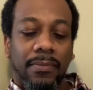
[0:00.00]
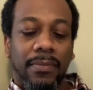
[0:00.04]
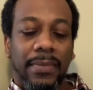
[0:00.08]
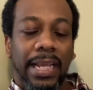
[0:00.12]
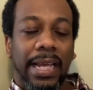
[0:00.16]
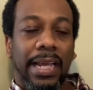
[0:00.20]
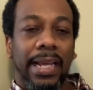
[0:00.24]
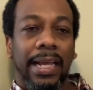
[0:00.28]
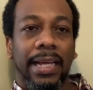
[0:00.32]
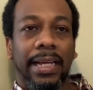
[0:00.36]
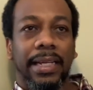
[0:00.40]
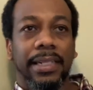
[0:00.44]

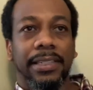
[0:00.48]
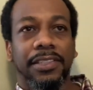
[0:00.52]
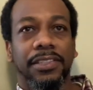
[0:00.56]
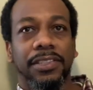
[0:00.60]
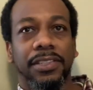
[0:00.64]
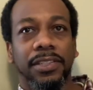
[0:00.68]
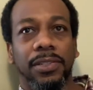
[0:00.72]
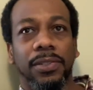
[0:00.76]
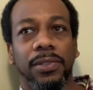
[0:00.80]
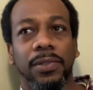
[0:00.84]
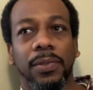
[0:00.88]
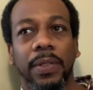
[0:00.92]
And
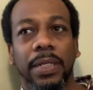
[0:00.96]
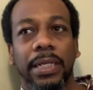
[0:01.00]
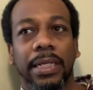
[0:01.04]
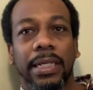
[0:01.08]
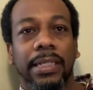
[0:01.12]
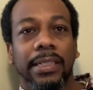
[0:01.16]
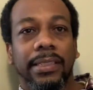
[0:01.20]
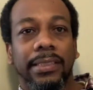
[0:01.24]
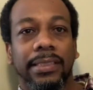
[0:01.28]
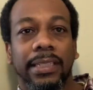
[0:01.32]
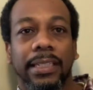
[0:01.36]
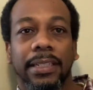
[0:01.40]
so,
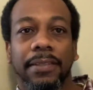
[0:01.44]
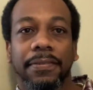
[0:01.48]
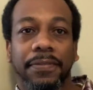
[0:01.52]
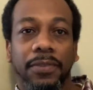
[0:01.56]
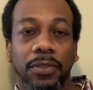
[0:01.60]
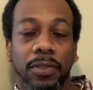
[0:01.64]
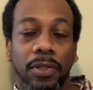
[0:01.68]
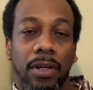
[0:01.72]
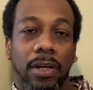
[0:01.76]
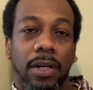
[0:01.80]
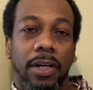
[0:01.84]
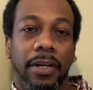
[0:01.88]
say if
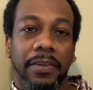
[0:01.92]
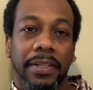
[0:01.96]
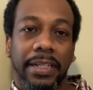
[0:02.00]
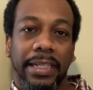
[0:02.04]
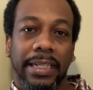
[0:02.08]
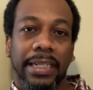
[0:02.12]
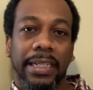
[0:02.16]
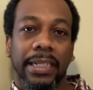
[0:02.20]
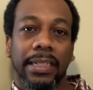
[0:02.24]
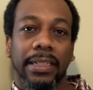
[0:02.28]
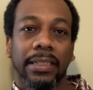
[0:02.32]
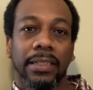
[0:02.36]
you're already
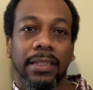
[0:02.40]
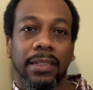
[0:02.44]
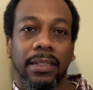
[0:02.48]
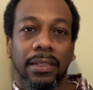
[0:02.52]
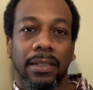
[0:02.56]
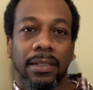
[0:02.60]
getting